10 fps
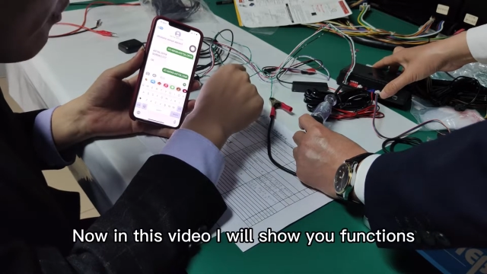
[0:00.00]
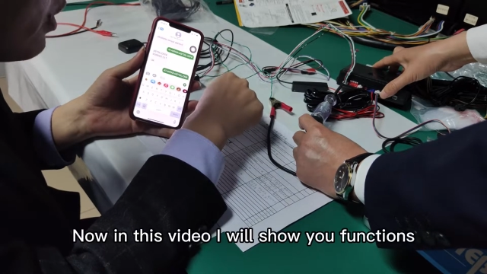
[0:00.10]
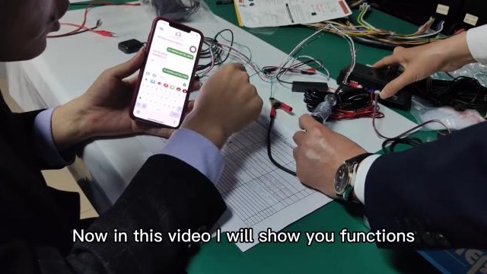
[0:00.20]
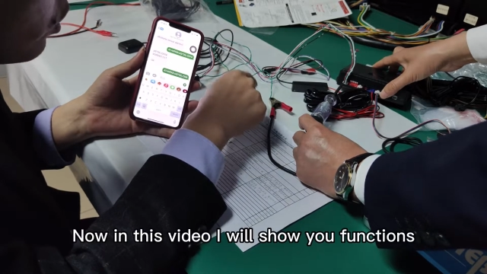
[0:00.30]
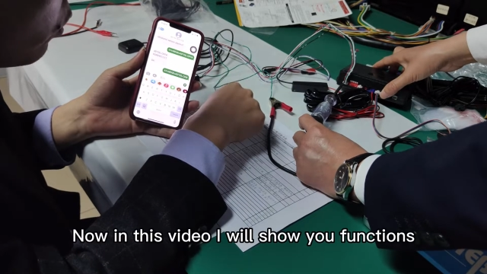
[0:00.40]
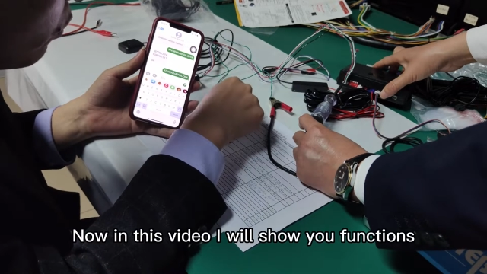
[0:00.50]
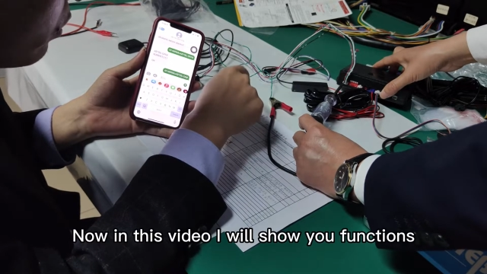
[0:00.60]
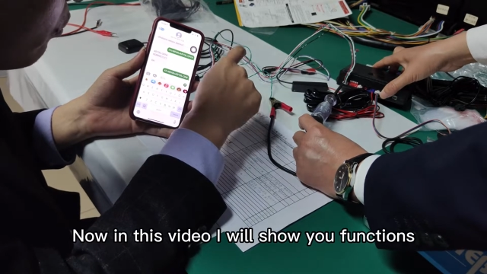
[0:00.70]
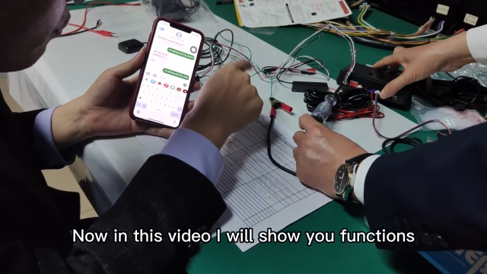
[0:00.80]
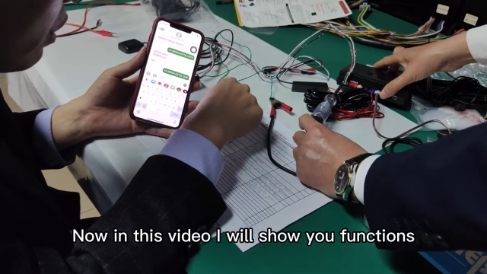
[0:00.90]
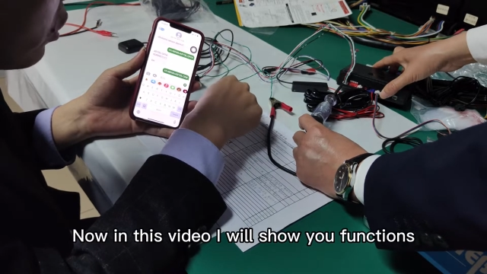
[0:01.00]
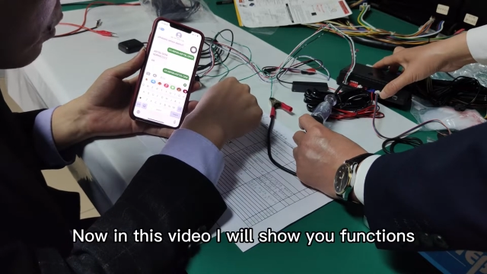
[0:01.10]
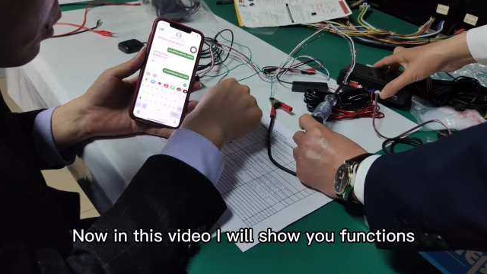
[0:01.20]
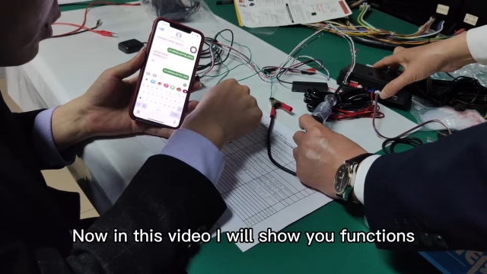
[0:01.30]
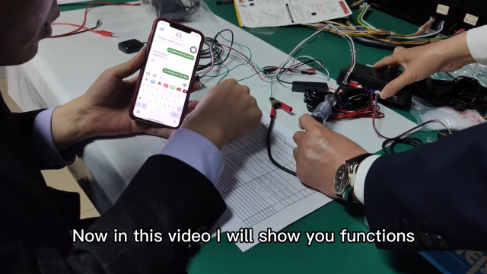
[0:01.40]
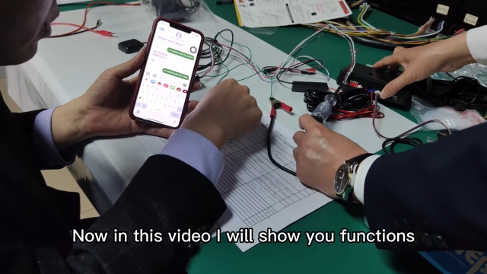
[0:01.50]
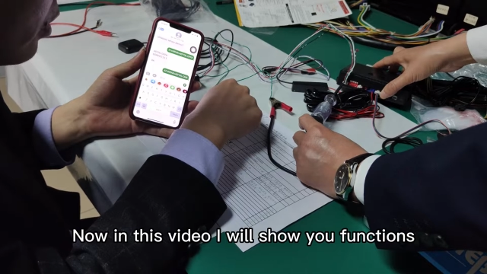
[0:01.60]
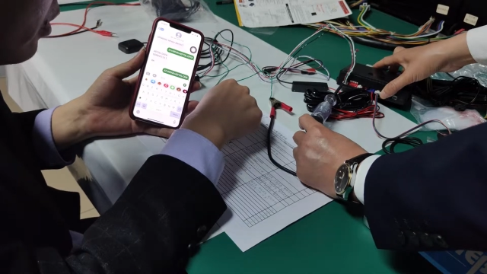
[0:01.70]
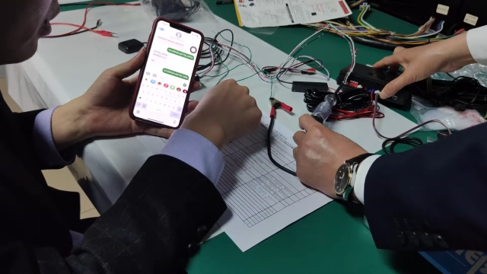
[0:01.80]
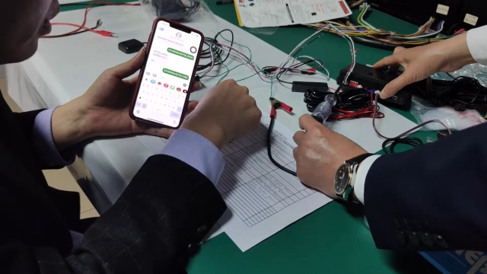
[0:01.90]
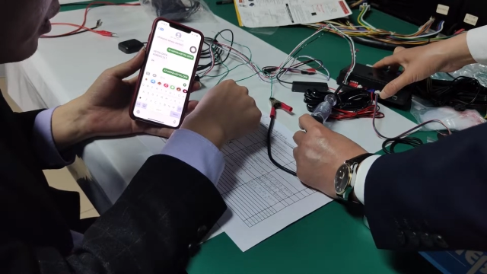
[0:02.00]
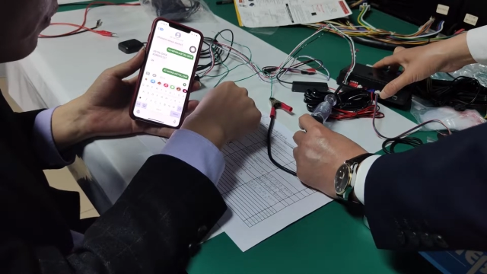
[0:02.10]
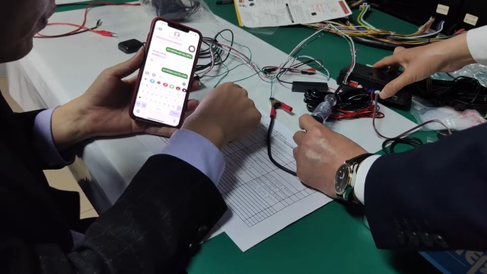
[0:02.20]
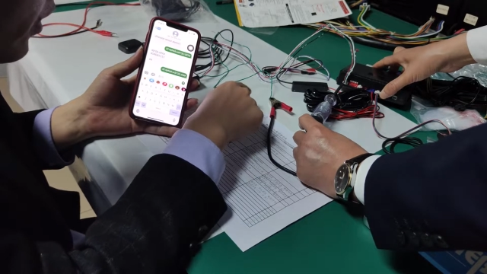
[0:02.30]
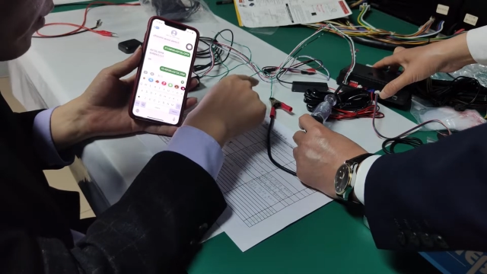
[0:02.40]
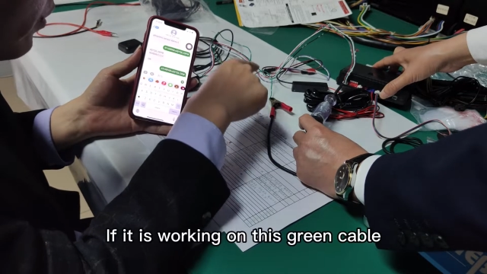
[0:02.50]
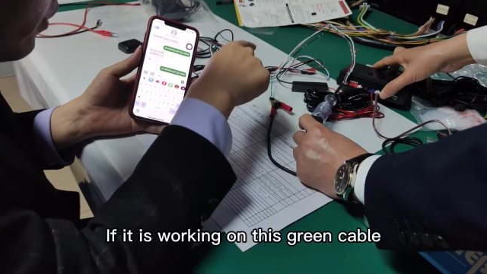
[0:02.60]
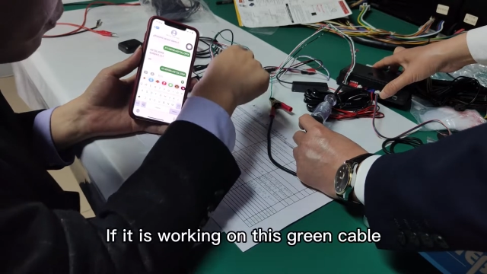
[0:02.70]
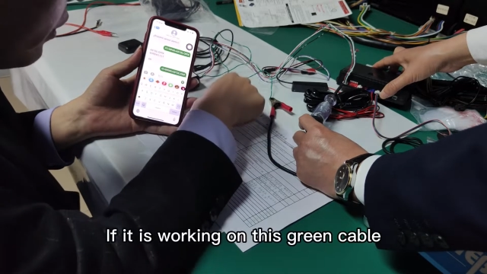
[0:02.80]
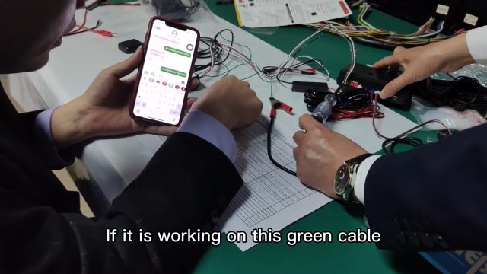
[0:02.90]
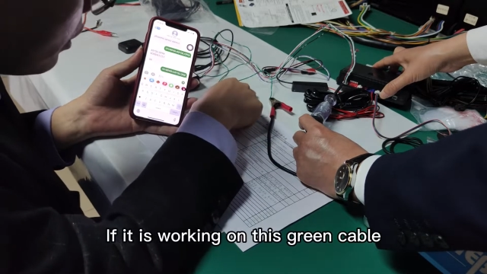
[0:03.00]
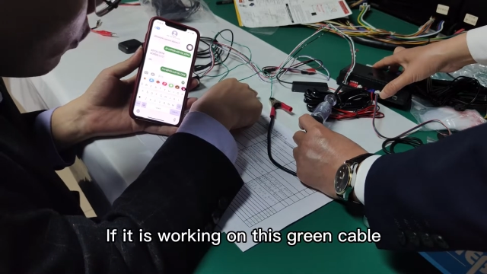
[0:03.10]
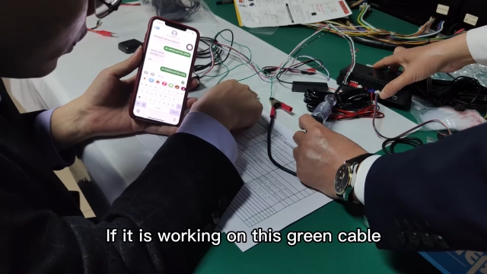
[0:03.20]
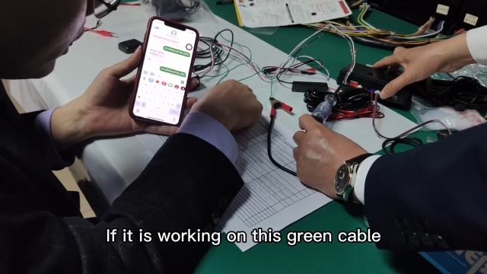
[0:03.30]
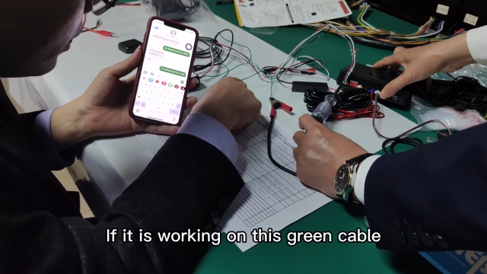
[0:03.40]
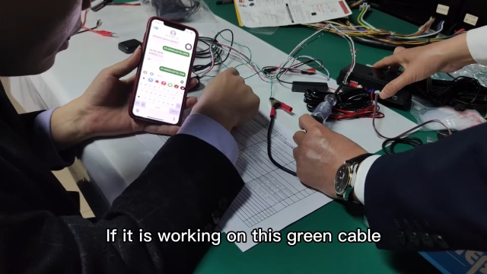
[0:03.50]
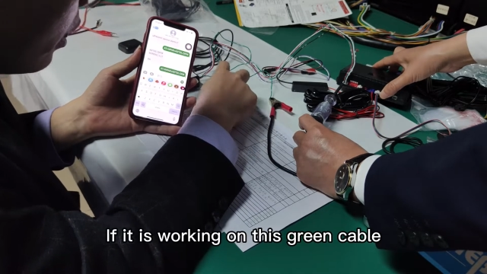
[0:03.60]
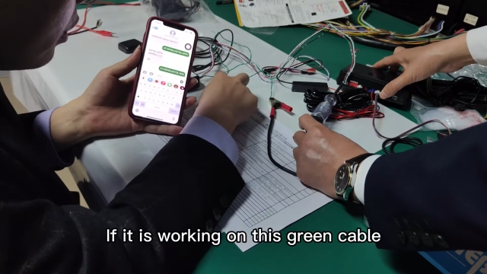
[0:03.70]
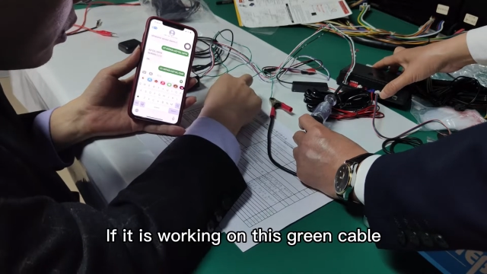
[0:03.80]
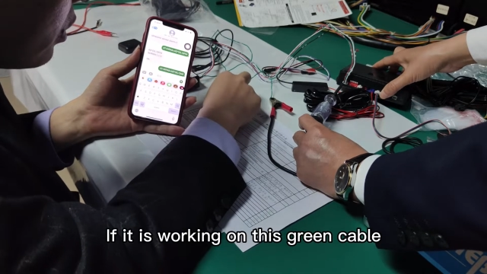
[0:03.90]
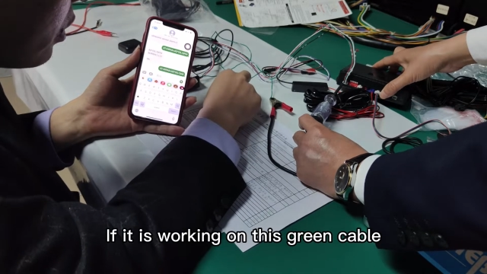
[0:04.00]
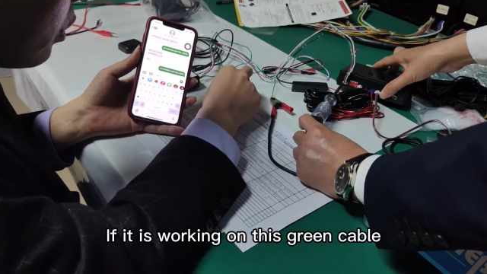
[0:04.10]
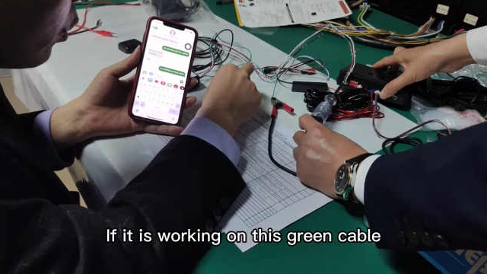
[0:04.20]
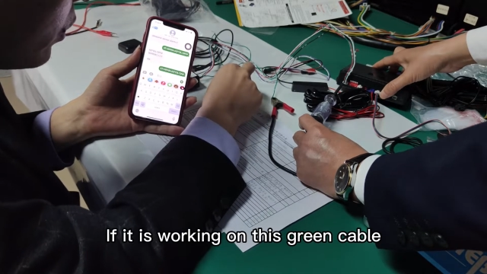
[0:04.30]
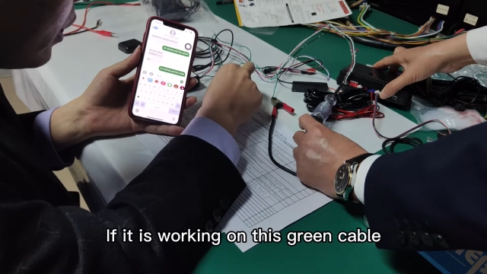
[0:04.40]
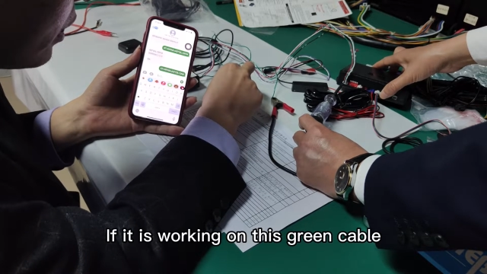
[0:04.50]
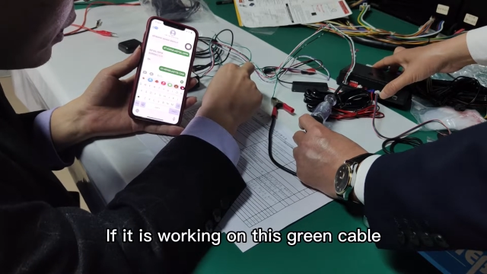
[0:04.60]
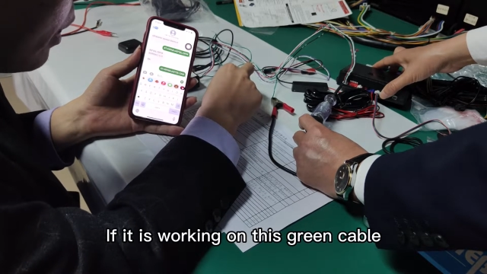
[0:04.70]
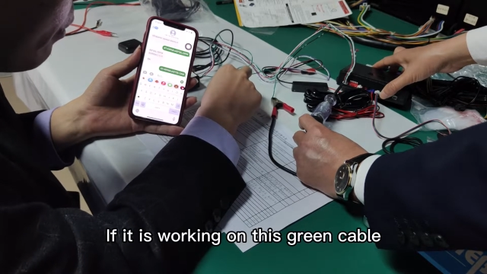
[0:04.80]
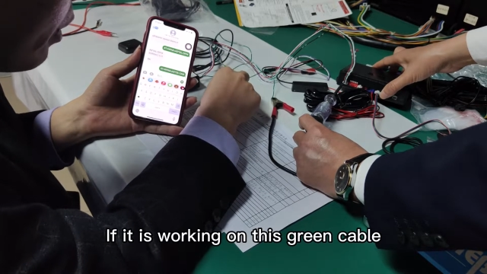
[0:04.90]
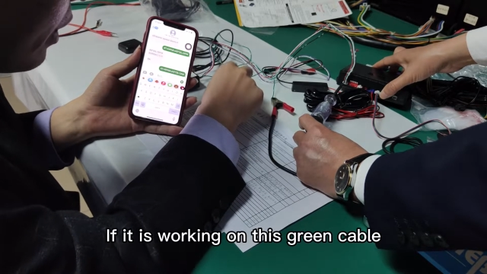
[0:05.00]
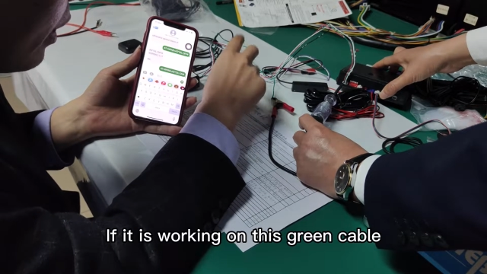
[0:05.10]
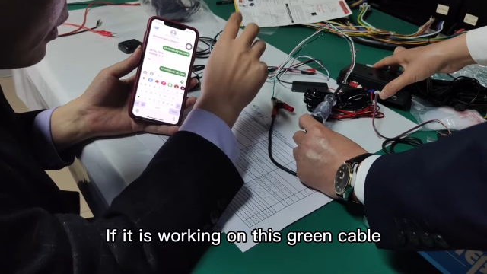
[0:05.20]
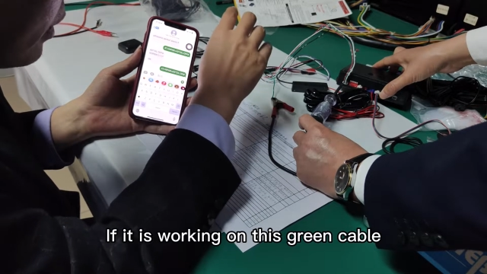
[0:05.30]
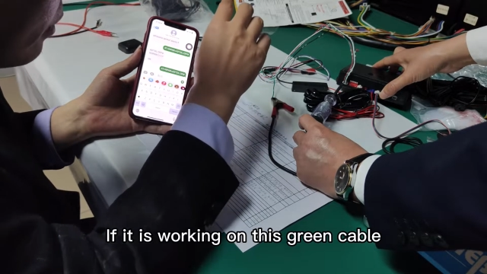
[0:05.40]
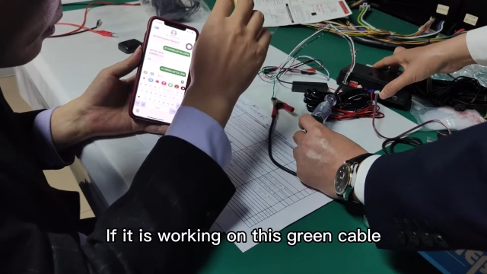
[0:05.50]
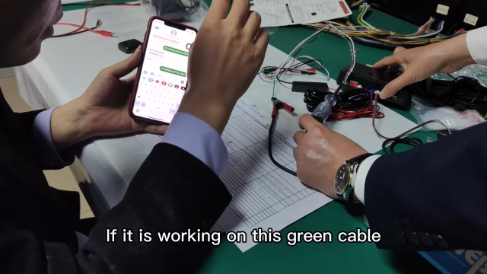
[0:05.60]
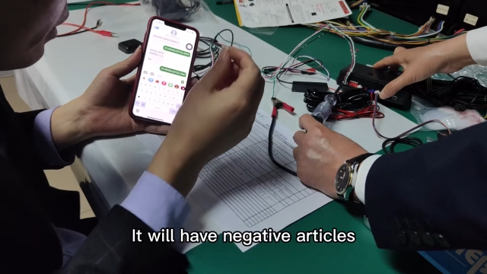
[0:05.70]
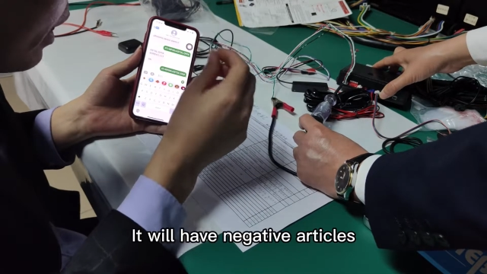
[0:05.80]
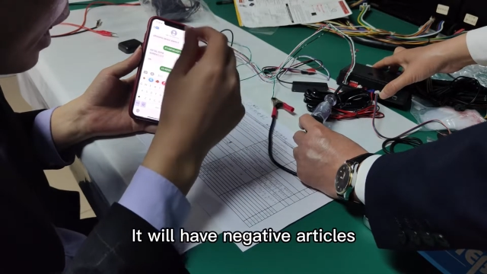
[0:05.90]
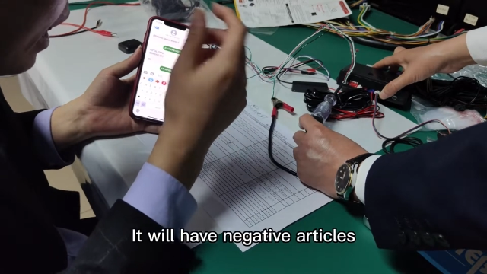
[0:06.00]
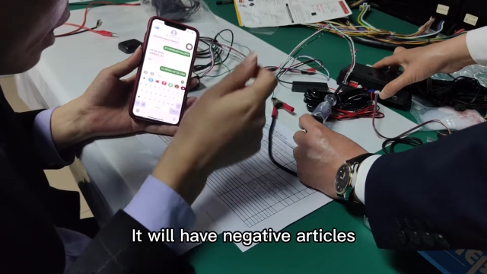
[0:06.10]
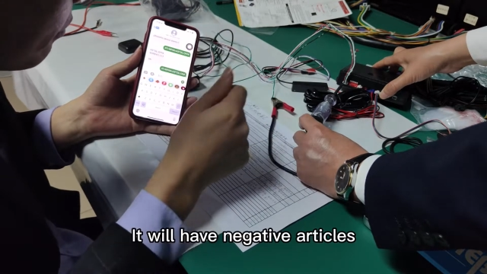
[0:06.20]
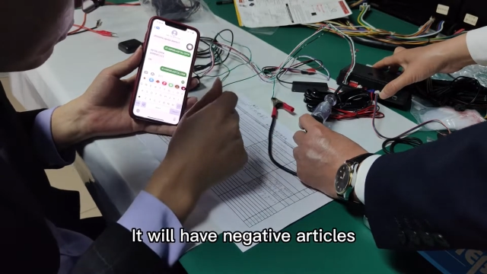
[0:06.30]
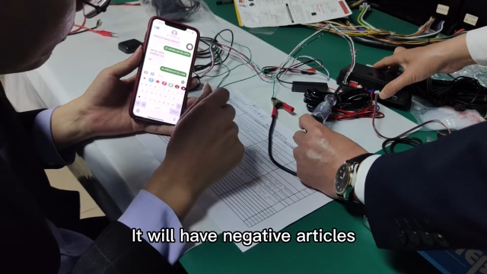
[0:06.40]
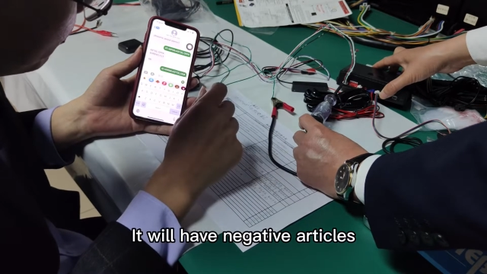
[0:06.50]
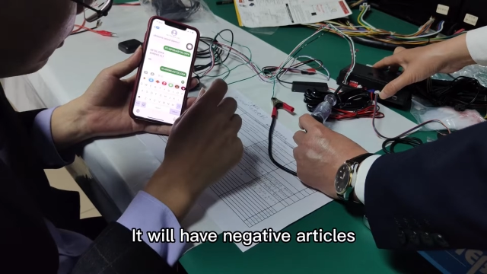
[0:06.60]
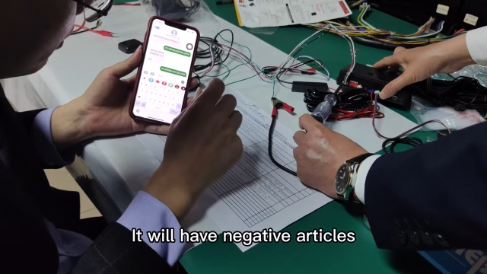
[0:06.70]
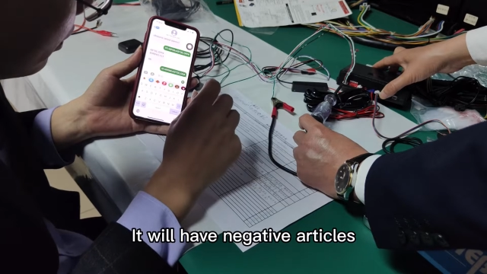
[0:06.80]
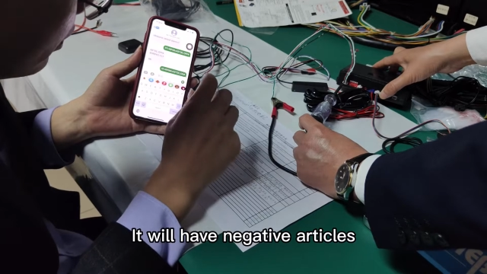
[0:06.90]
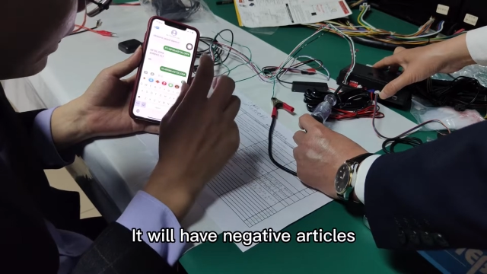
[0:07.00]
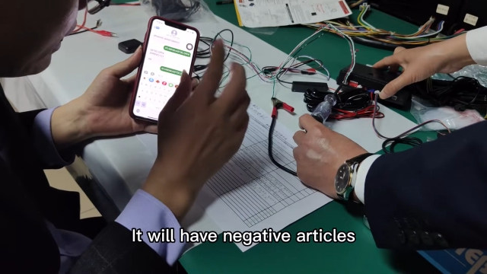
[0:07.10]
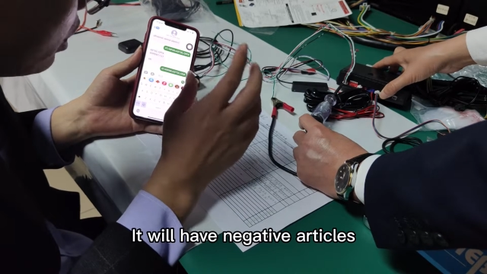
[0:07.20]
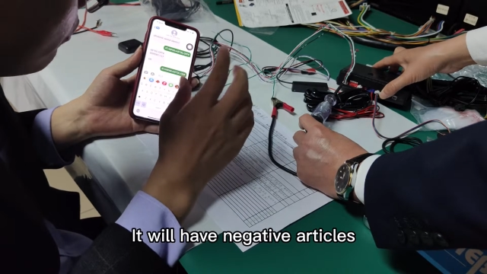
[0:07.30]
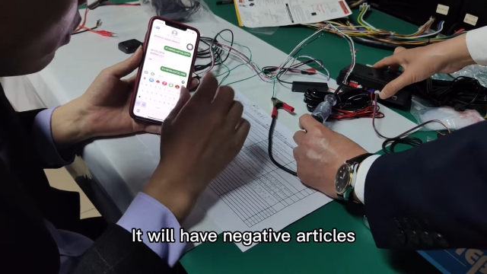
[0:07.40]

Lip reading: (no speaker visible)